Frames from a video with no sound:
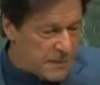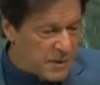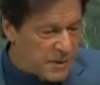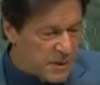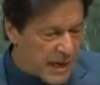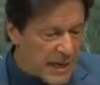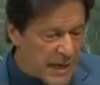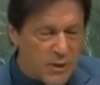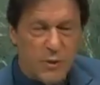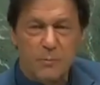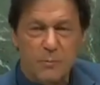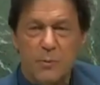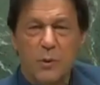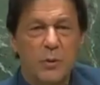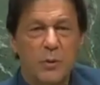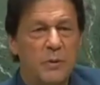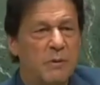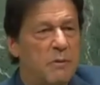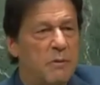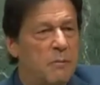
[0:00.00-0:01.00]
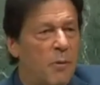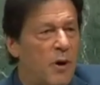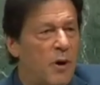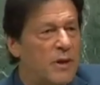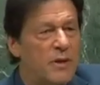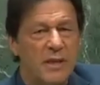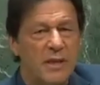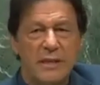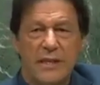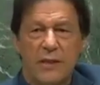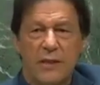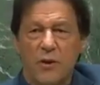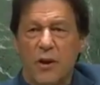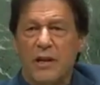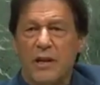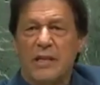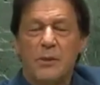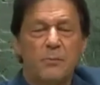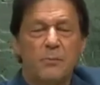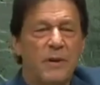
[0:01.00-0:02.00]
trying to prove we were moderates and
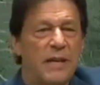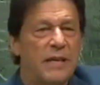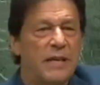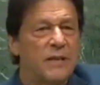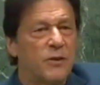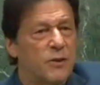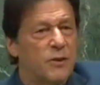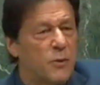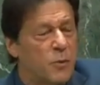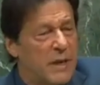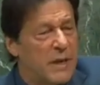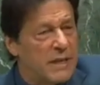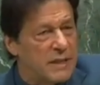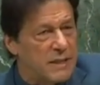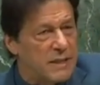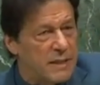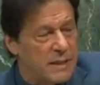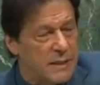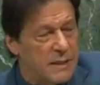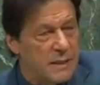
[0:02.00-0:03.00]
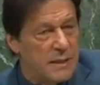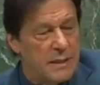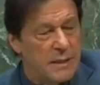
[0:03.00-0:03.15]
not explaining to the West.